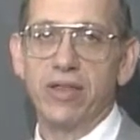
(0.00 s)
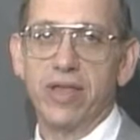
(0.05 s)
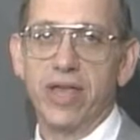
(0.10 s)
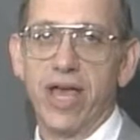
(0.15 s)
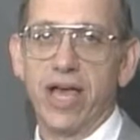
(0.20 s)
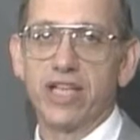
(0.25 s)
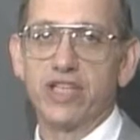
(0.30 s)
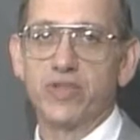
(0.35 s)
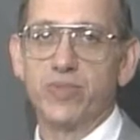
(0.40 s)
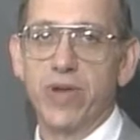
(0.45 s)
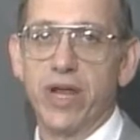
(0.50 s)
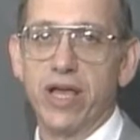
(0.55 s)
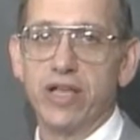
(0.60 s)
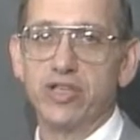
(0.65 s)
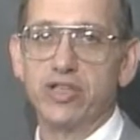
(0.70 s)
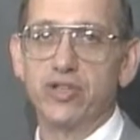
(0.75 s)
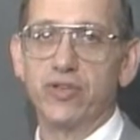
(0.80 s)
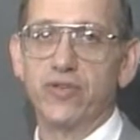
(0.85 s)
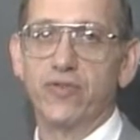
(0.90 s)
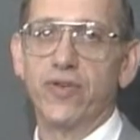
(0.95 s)
the
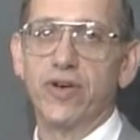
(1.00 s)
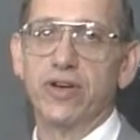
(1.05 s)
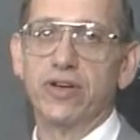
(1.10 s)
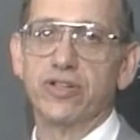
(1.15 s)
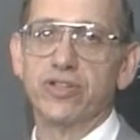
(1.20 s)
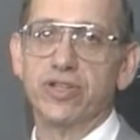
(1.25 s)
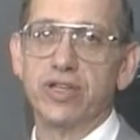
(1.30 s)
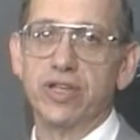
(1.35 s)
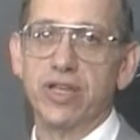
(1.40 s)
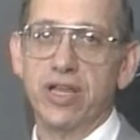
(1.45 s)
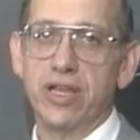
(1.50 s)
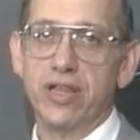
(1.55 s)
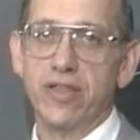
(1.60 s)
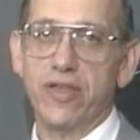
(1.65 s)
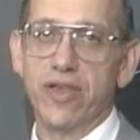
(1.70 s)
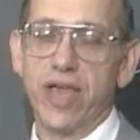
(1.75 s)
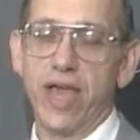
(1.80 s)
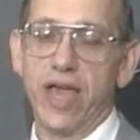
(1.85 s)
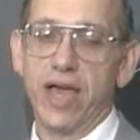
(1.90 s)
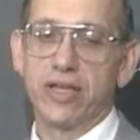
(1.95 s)
exponential function e to
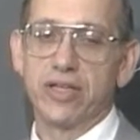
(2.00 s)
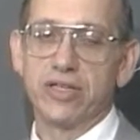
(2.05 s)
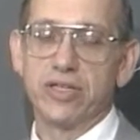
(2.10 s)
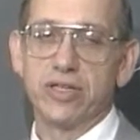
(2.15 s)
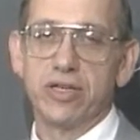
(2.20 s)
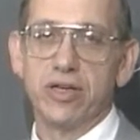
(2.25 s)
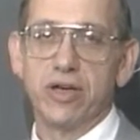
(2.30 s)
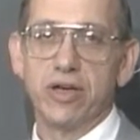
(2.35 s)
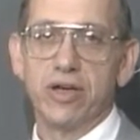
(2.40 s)
the x,